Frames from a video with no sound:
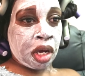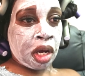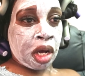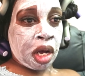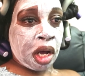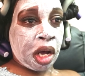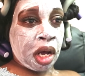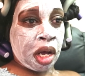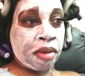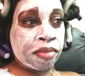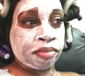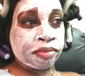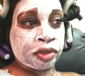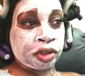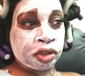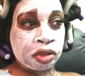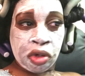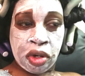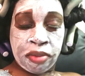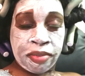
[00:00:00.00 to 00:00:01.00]
I'm
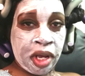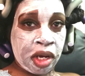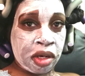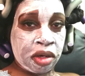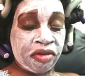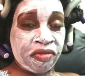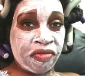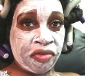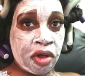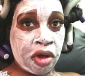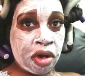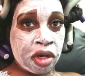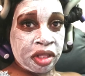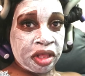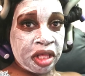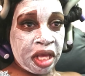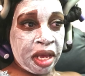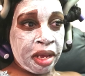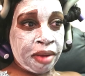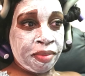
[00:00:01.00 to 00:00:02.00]
sure I'm not gonna
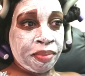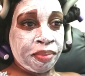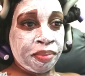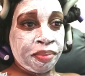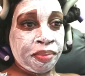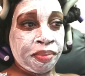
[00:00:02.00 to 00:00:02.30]
vlog that